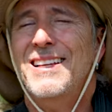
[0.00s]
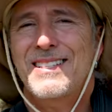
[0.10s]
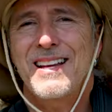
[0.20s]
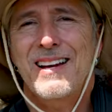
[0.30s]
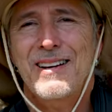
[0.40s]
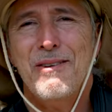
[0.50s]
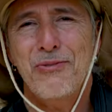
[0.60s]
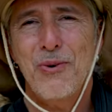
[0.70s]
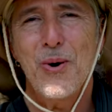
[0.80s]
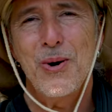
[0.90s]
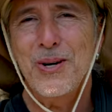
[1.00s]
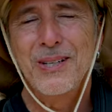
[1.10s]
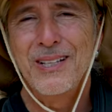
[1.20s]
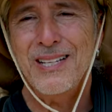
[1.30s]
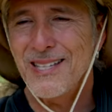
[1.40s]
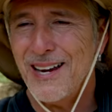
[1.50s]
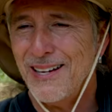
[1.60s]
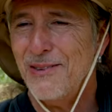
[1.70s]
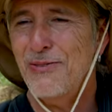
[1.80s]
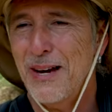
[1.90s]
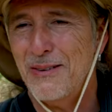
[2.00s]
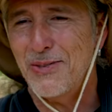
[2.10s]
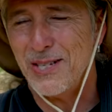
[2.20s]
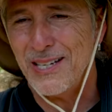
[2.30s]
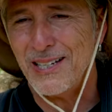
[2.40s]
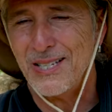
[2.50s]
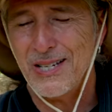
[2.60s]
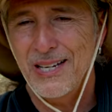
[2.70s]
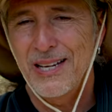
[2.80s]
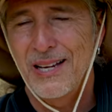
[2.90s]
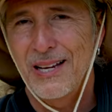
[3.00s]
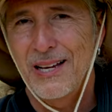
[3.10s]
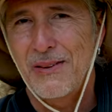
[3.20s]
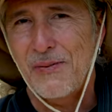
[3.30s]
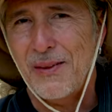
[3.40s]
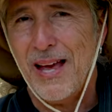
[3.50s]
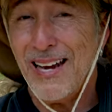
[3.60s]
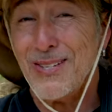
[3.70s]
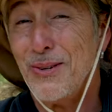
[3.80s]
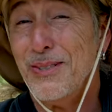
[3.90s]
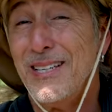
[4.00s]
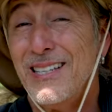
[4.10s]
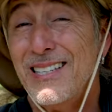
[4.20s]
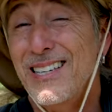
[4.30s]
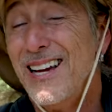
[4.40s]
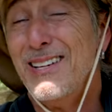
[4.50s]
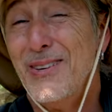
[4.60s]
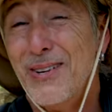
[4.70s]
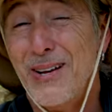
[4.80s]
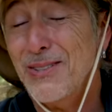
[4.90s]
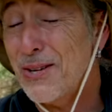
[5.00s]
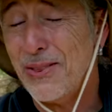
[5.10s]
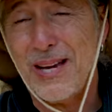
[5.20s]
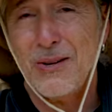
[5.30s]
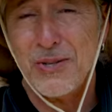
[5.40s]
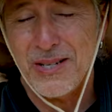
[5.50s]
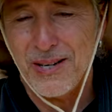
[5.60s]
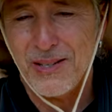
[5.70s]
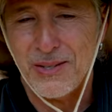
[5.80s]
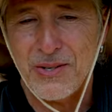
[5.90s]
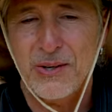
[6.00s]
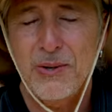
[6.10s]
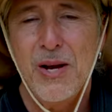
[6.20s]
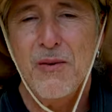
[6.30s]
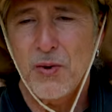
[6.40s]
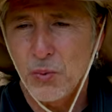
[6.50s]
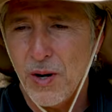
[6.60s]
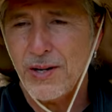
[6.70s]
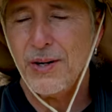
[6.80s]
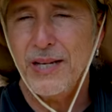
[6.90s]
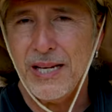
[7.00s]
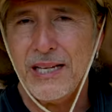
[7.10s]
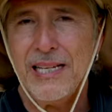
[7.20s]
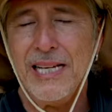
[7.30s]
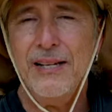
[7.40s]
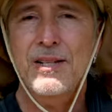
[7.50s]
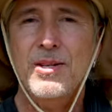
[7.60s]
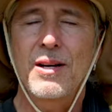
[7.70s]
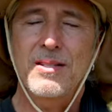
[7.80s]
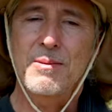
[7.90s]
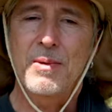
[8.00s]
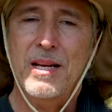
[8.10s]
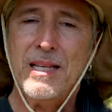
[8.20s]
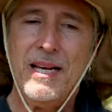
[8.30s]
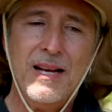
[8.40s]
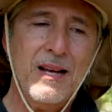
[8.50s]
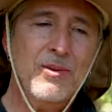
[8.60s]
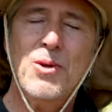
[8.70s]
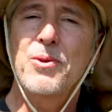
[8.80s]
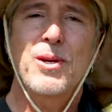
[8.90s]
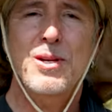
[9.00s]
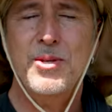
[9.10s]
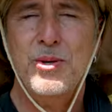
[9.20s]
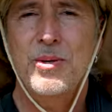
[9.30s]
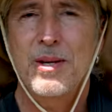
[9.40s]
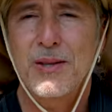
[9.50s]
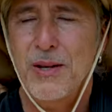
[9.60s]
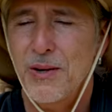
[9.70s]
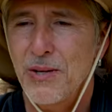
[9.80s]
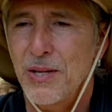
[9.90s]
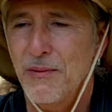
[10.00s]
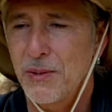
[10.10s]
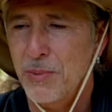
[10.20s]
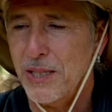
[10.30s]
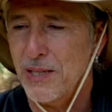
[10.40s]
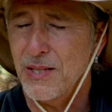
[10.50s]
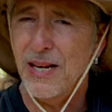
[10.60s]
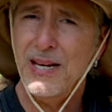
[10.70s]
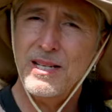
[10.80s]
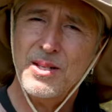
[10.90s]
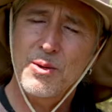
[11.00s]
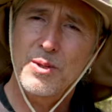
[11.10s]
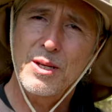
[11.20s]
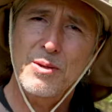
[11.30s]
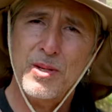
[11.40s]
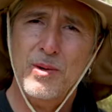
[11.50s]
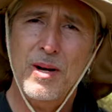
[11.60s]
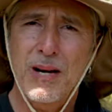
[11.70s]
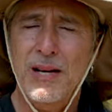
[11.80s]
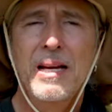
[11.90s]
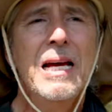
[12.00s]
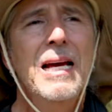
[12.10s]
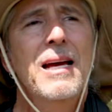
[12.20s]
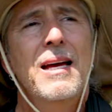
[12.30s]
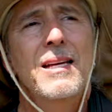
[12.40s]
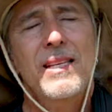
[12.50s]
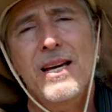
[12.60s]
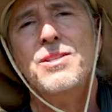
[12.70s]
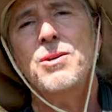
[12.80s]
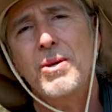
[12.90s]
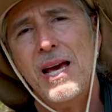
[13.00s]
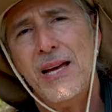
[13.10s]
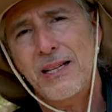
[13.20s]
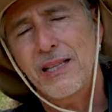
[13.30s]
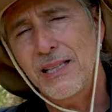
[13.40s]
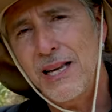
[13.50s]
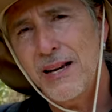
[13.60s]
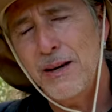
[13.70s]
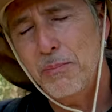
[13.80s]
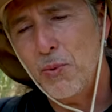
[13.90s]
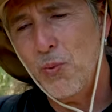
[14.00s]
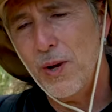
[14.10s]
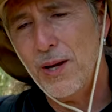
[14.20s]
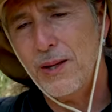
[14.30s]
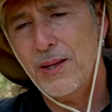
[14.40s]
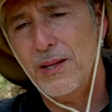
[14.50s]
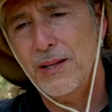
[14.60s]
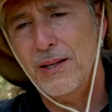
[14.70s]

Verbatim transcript: it's not an F4, it's not an F56, and it's only $900, $1,000. So for what you're getting, it is awesome. Again, I don't know that I'd shoot it on the R7 because the ISO would go so high. Yes, you can clean that up with